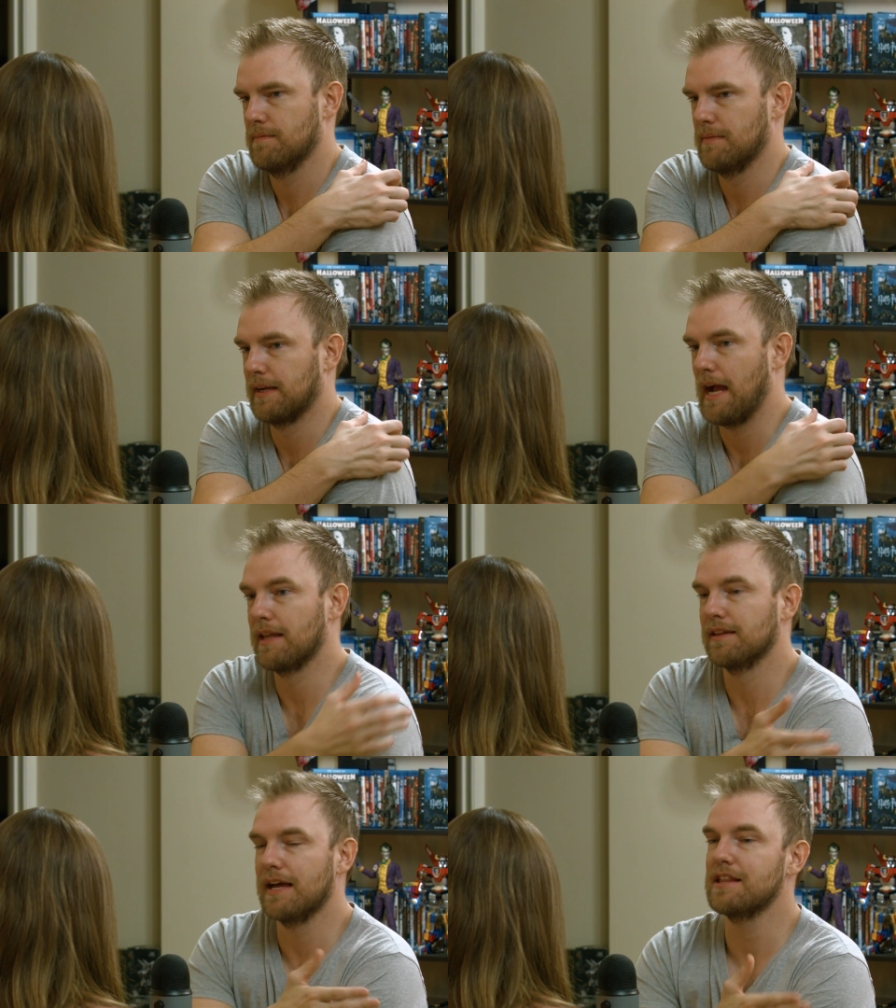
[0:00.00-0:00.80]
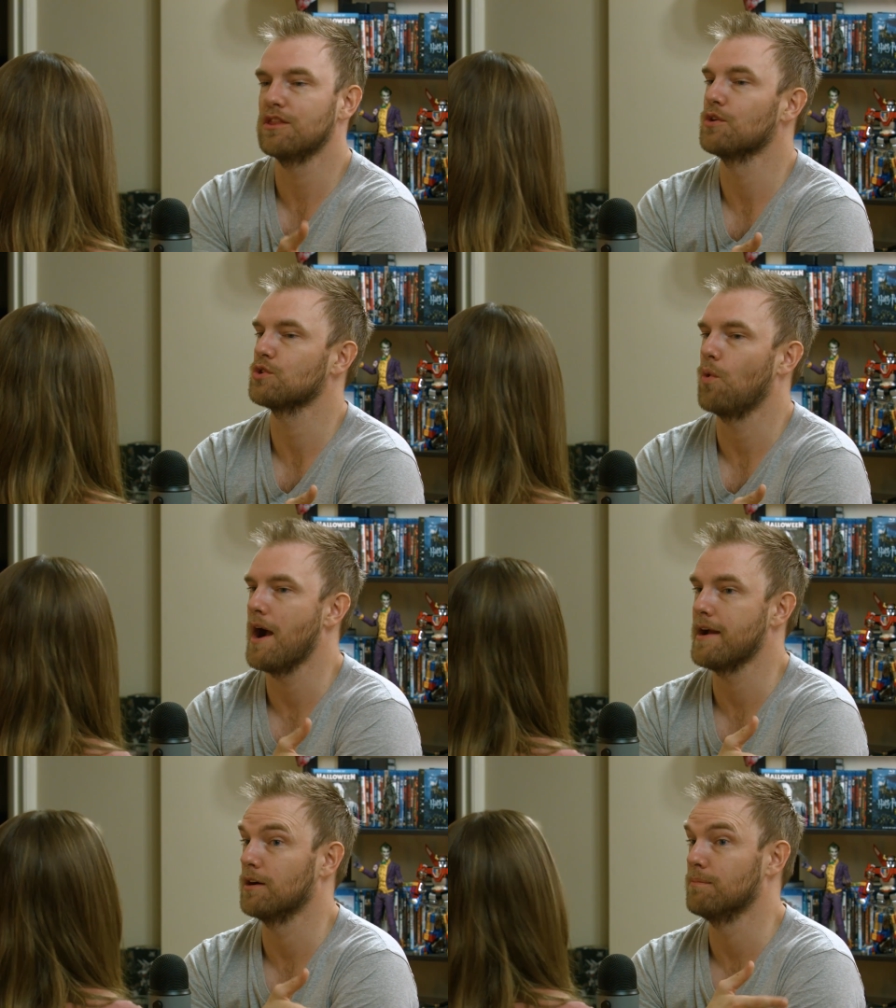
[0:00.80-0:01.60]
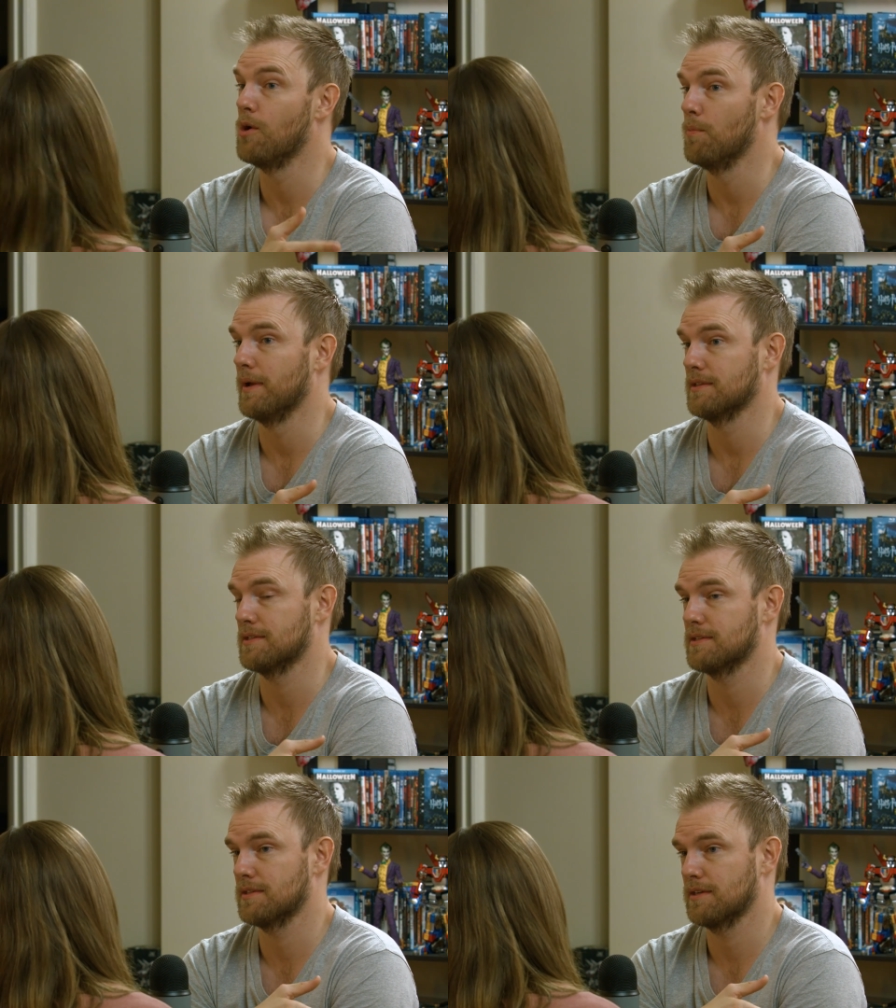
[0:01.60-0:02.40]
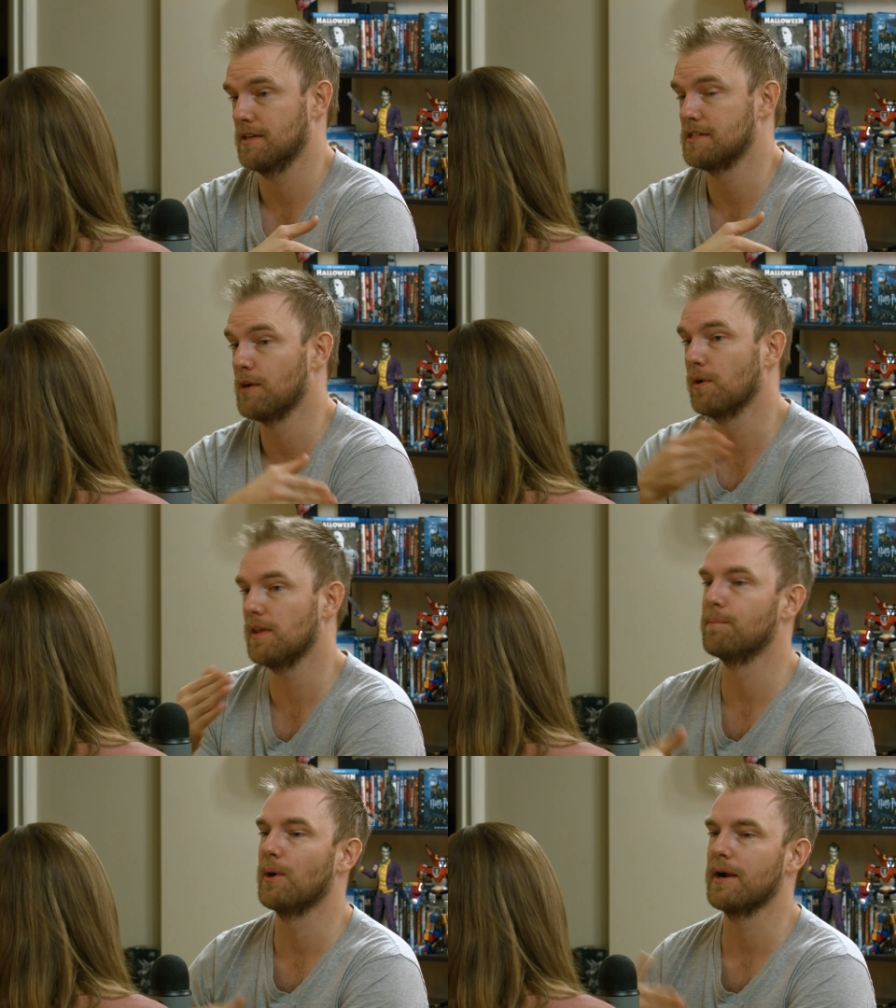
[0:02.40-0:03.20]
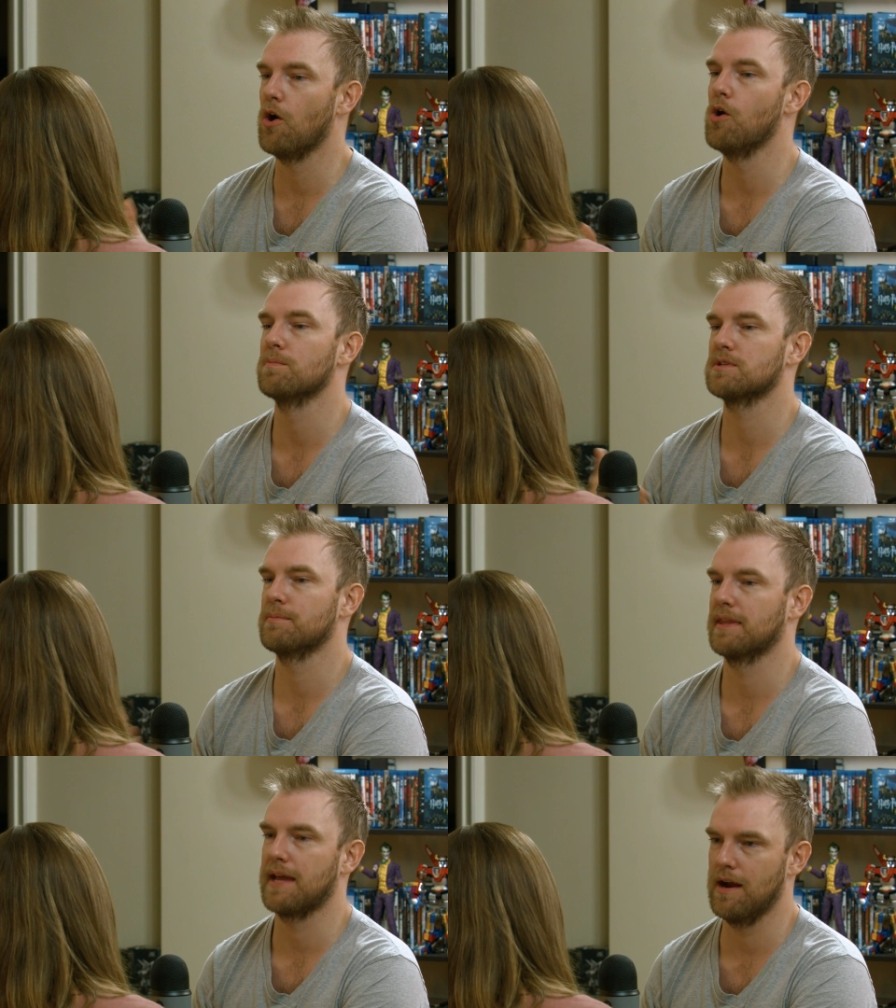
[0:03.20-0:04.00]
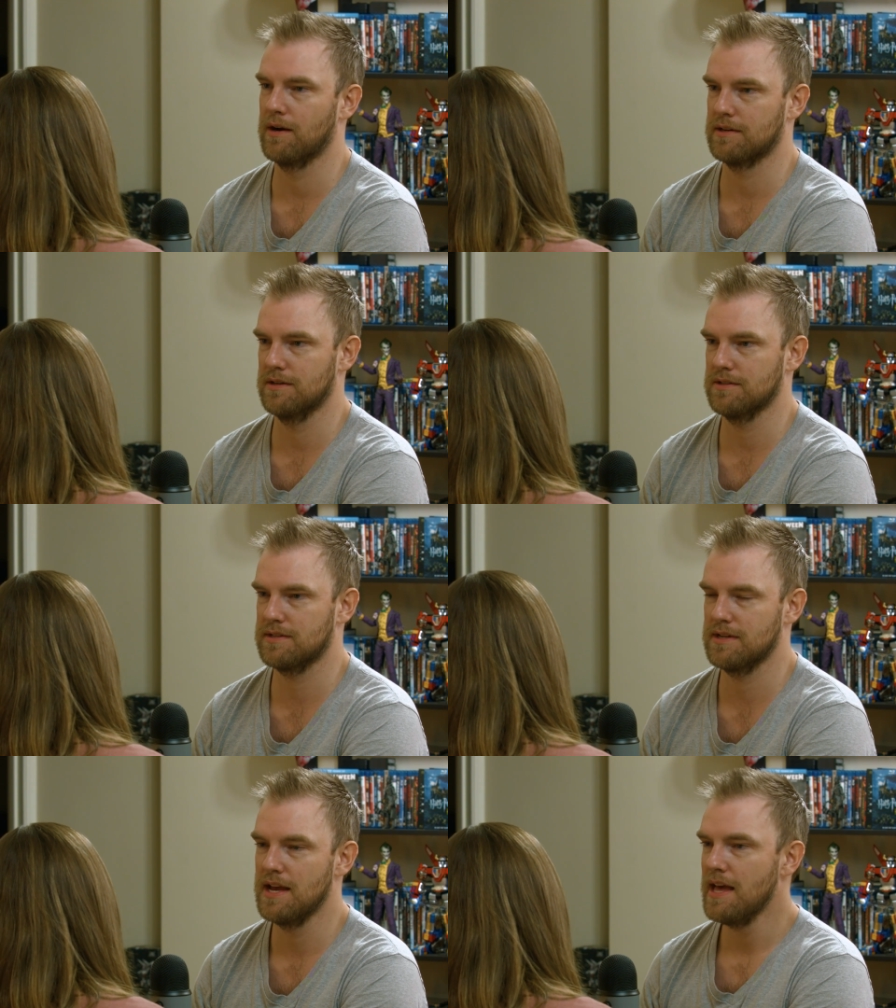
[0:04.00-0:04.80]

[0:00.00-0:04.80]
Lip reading: Like I like those quieter moments because they really bring home some of the characters.